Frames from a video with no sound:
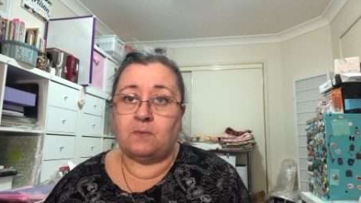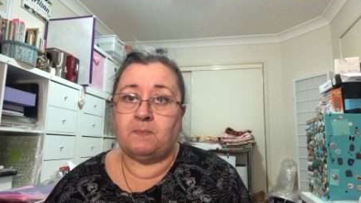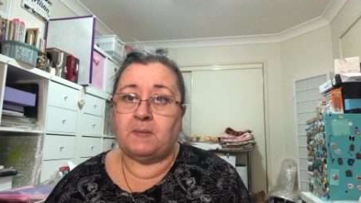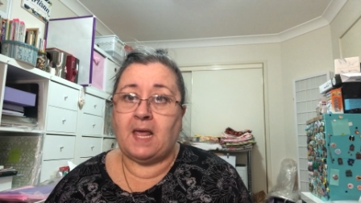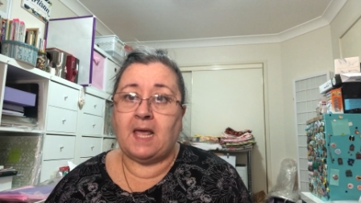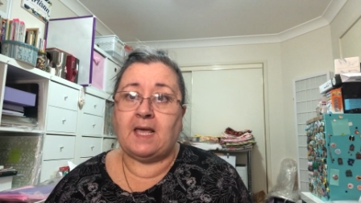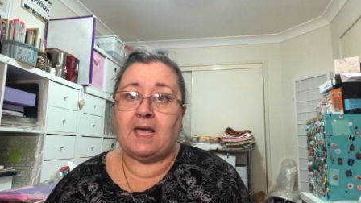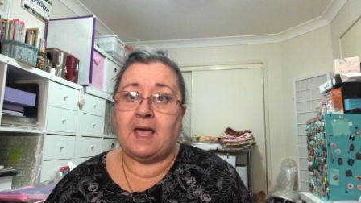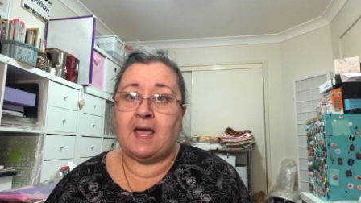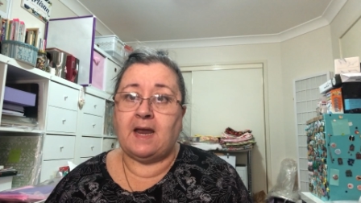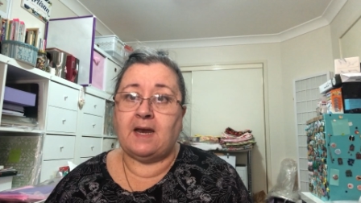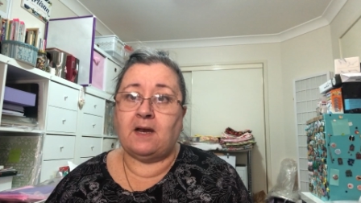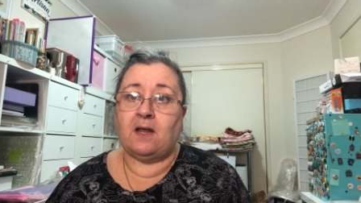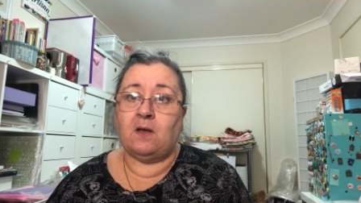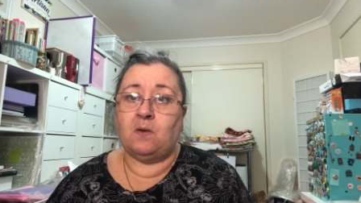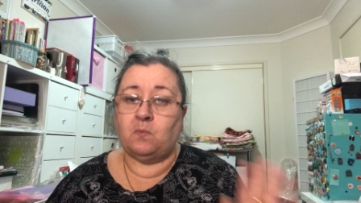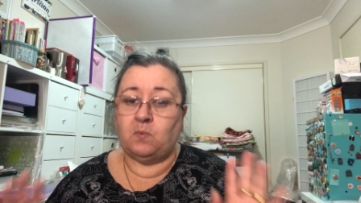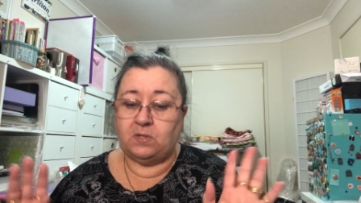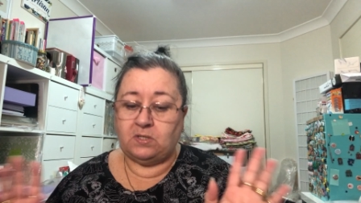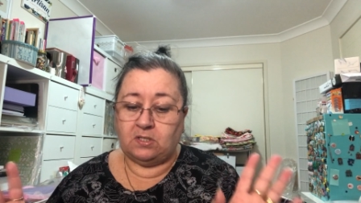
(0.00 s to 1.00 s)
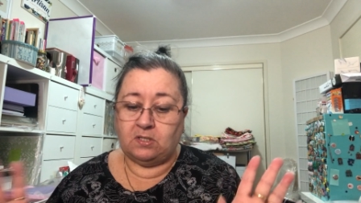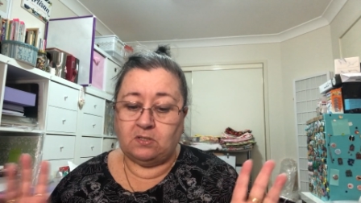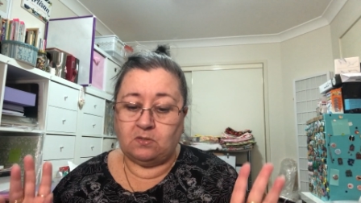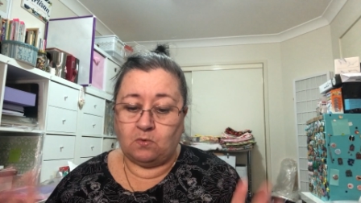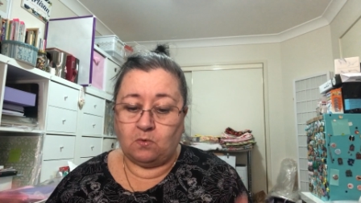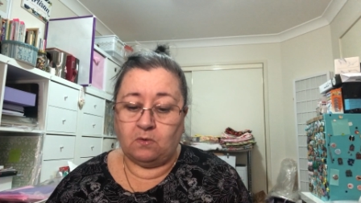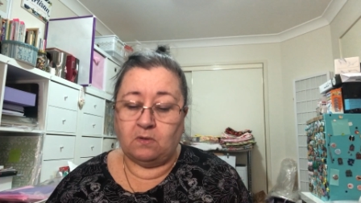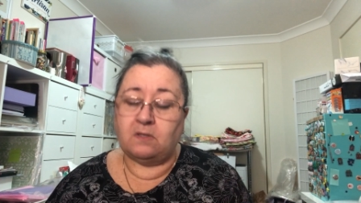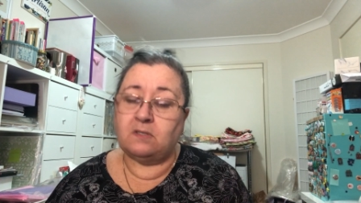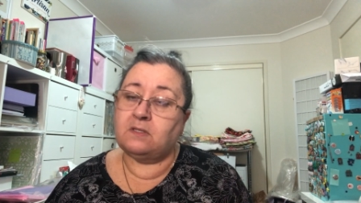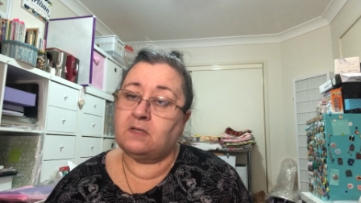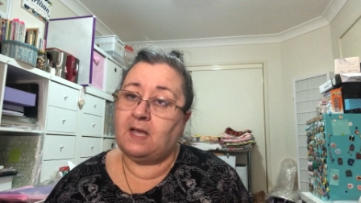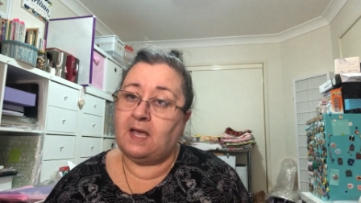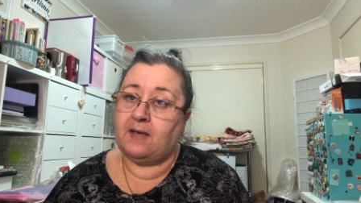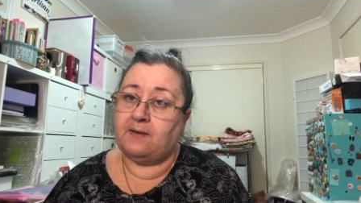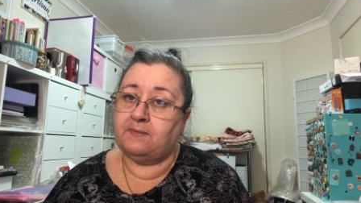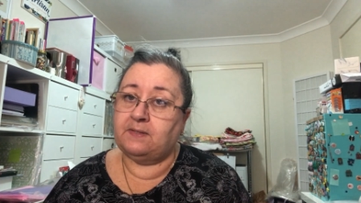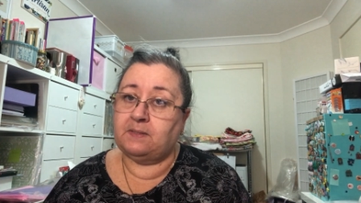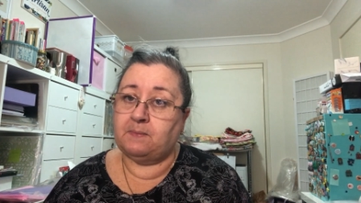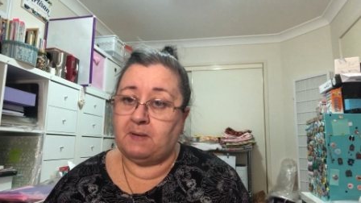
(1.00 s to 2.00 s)
on black Aida, which is good because I
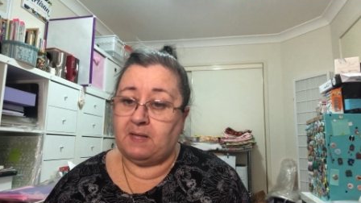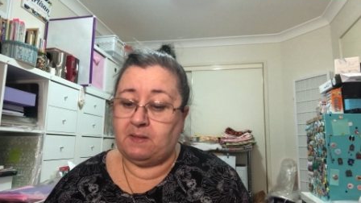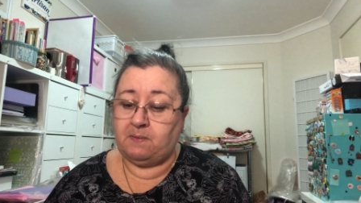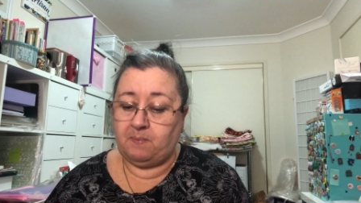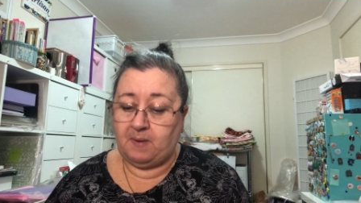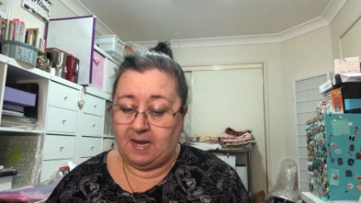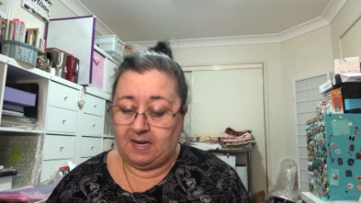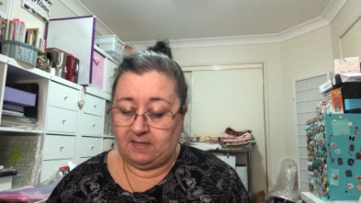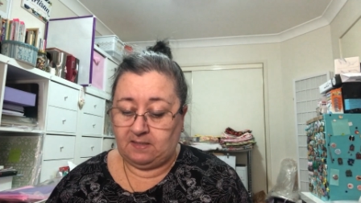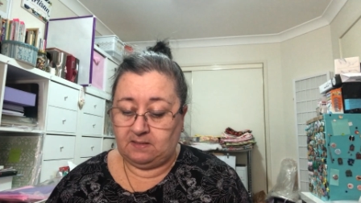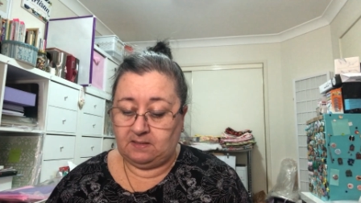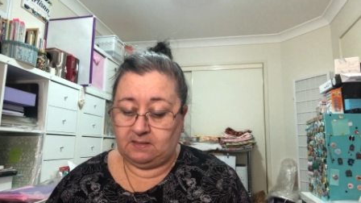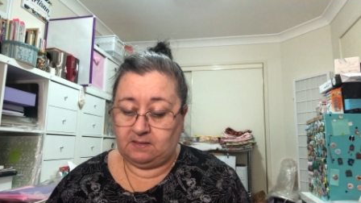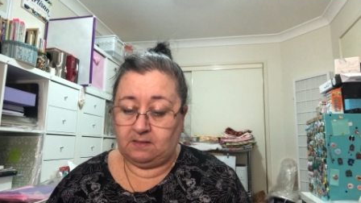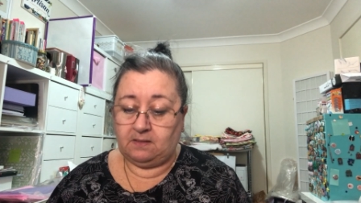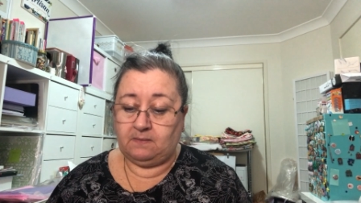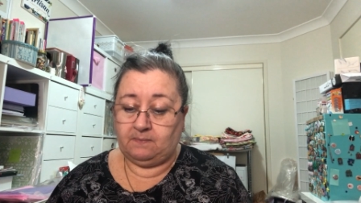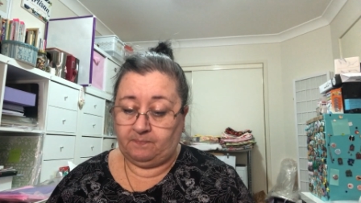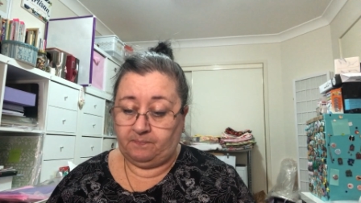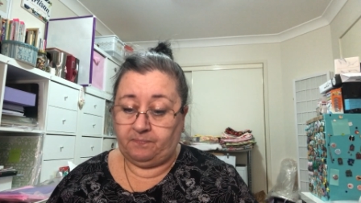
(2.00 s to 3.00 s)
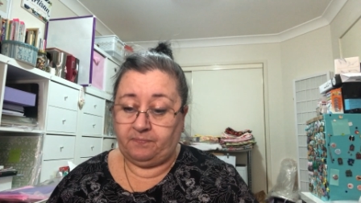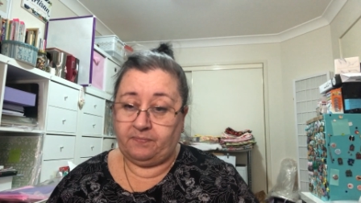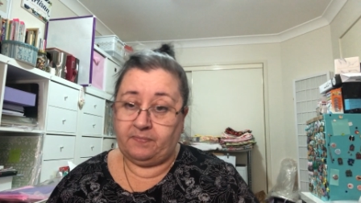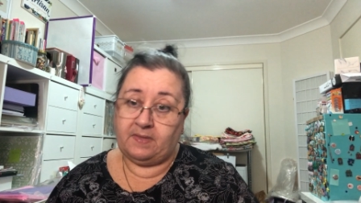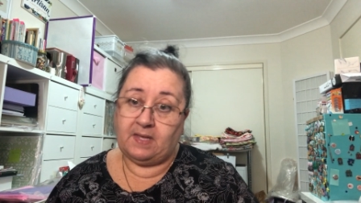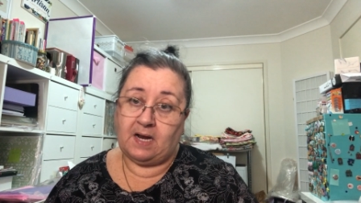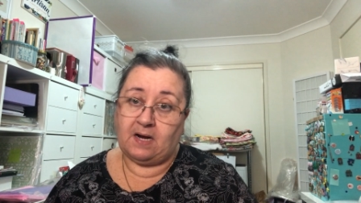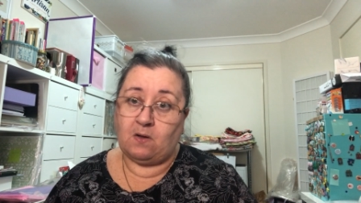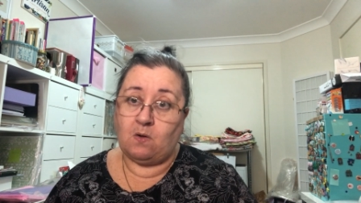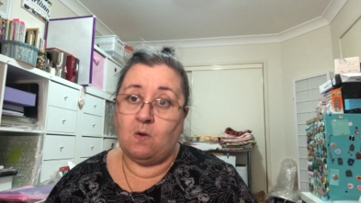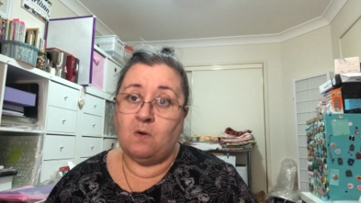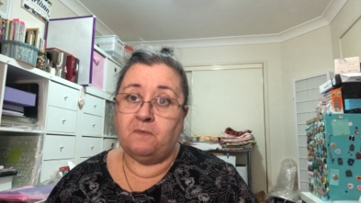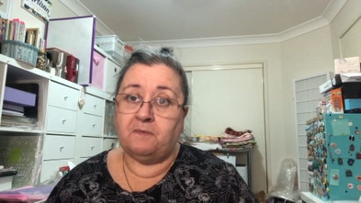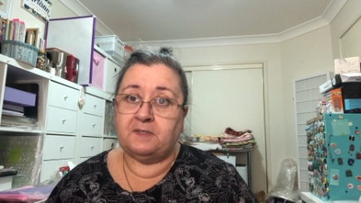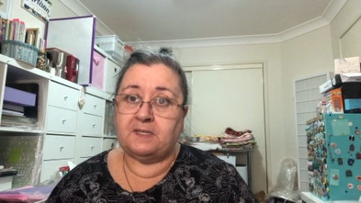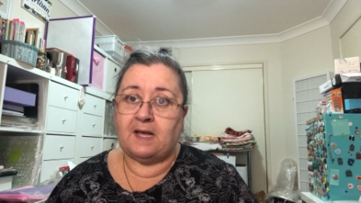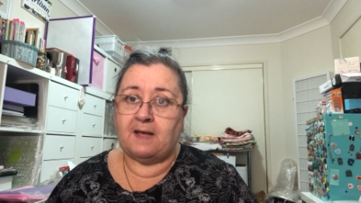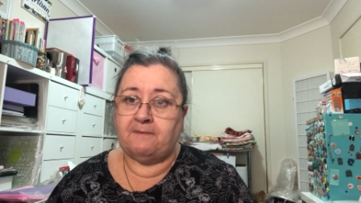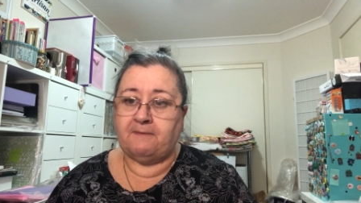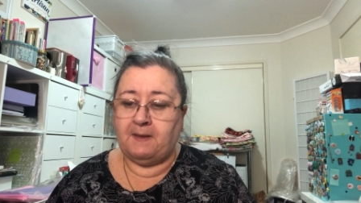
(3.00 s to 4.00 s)
have some other patterns that call
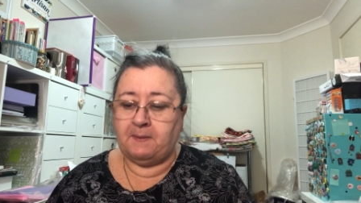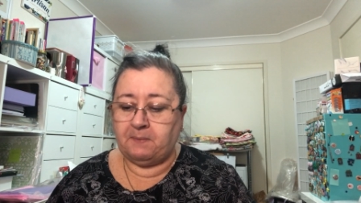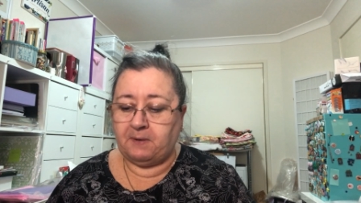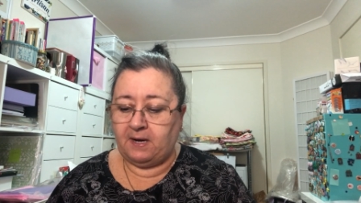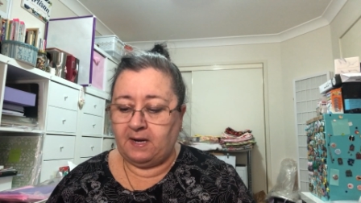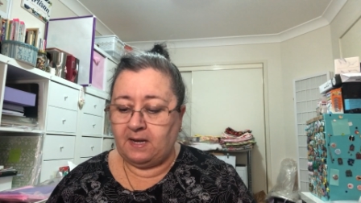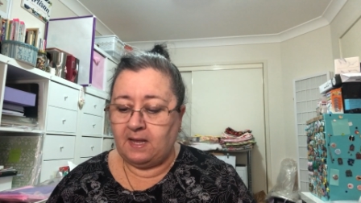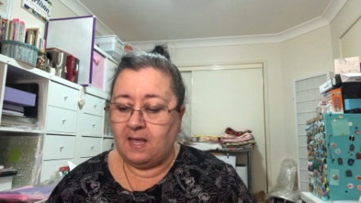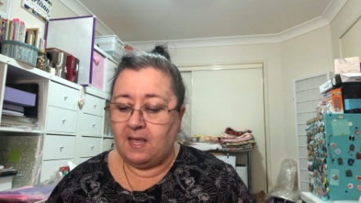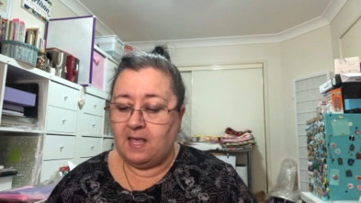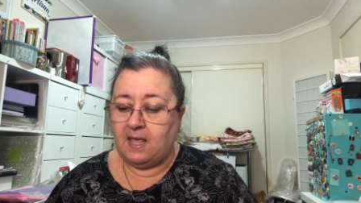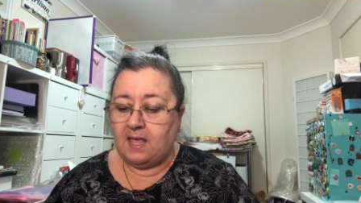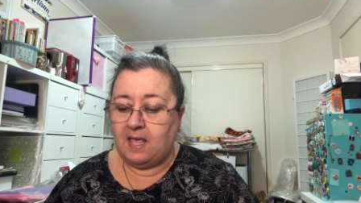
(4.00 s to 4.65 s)
for dye fabric,